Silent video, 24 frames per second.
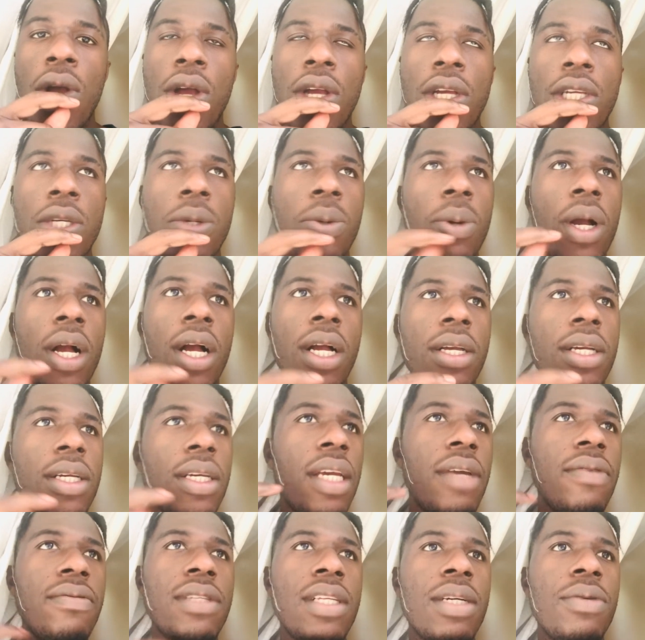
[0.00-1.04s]
she wake up,
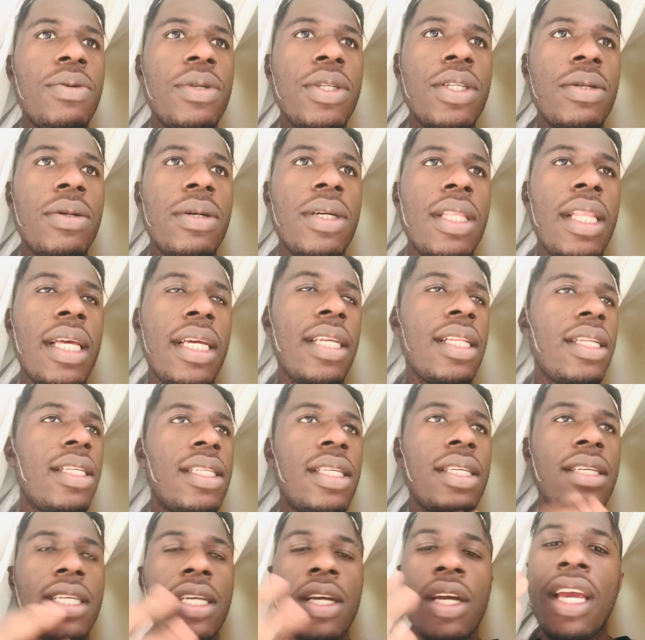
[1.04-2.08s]
every time when she, like, let's
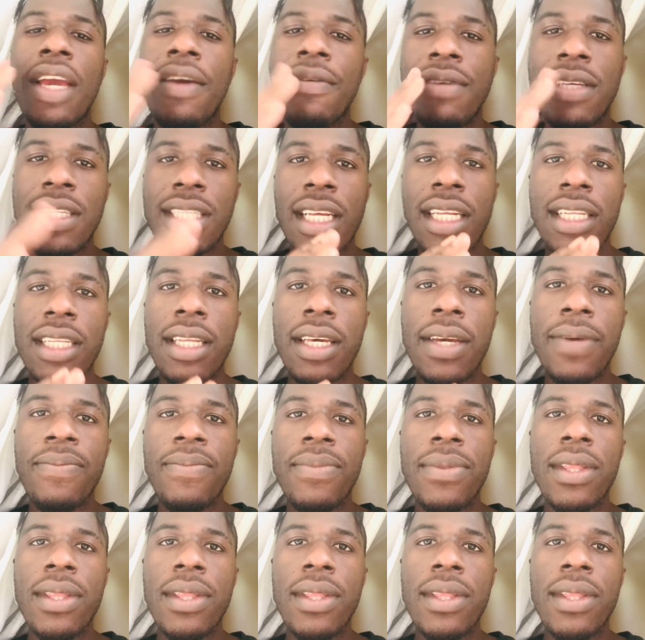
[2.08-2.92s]
say, every Sunday,